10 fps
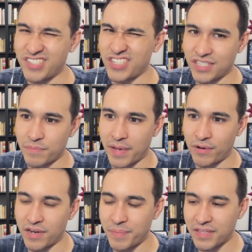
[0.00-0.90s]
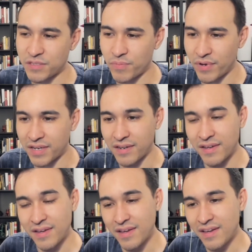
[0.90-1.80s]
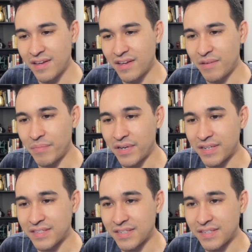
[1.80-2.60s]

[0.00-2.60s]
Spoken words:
just about up at this point. But